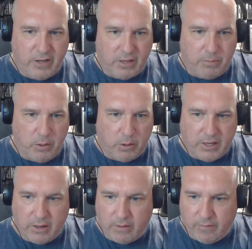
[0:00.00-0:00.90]
computer
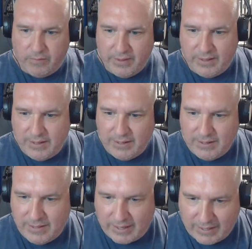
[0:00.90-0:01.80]
here
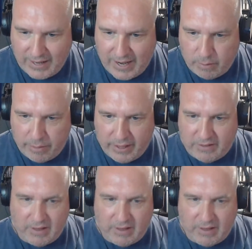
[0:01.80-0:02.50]
that can handle things.